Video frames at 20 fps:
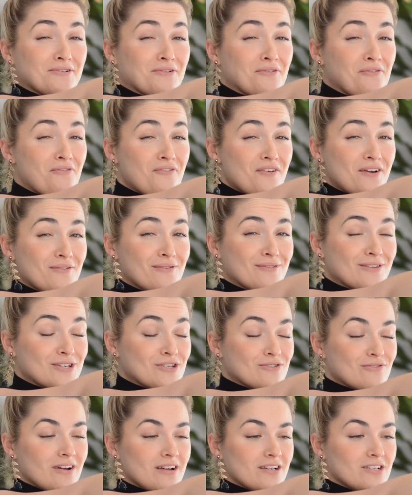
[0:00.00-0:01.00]
You'll feel the
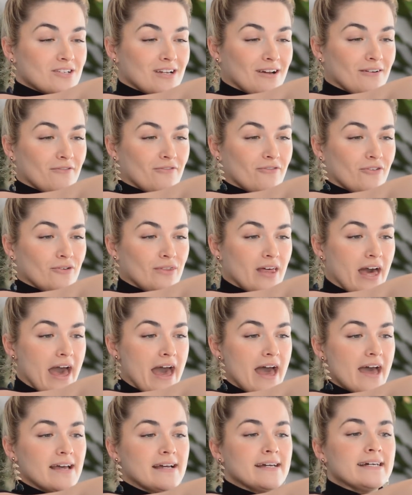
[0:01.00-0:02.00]
stretch down through
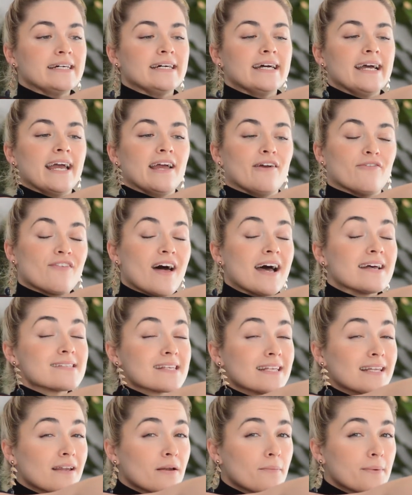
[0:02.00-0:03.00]
there. If that's a
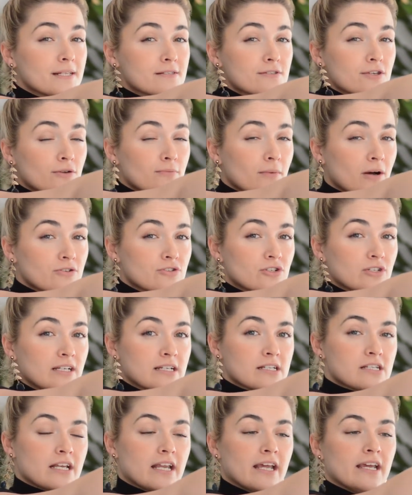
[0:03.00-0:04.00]
little bit too much
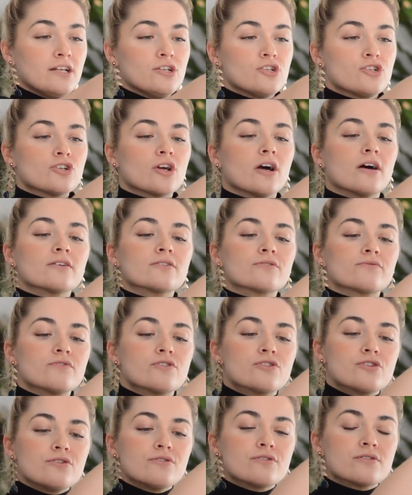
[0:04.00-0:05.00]
initially, just
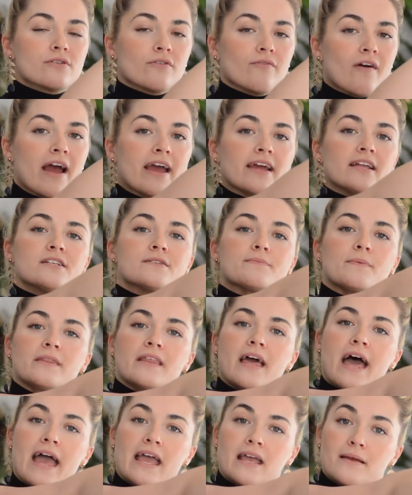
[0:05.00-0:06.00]
reduce the range, but
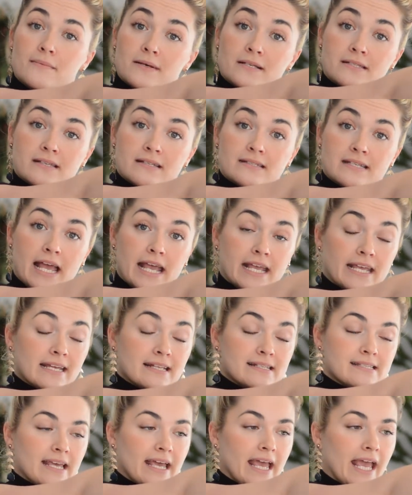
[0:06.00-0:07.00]
the aim is to take
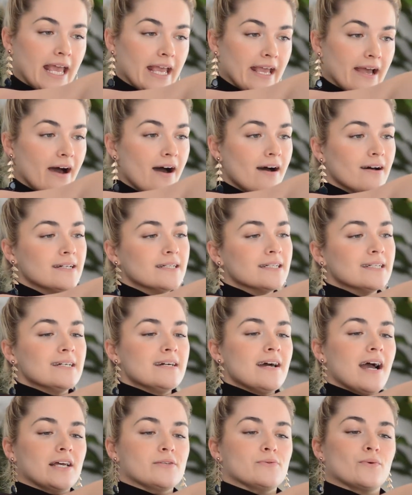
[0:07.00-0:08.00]
it to here
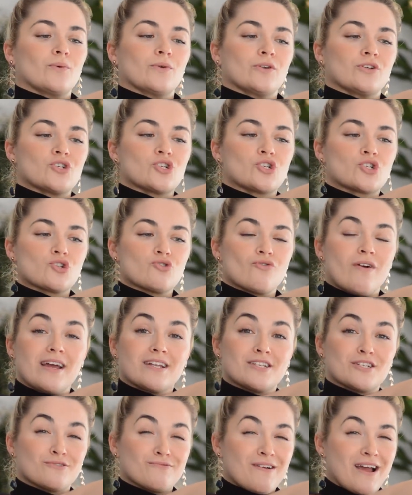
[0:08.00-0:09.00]
as we want to
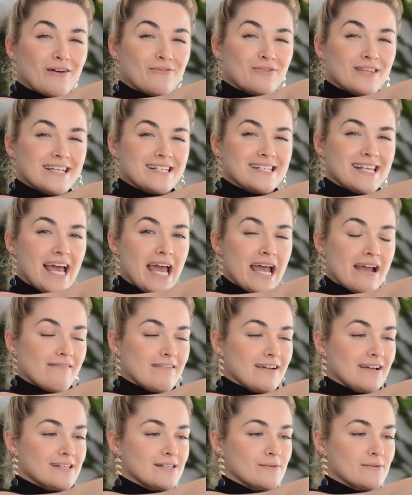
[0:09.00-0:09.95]
stretch around this area.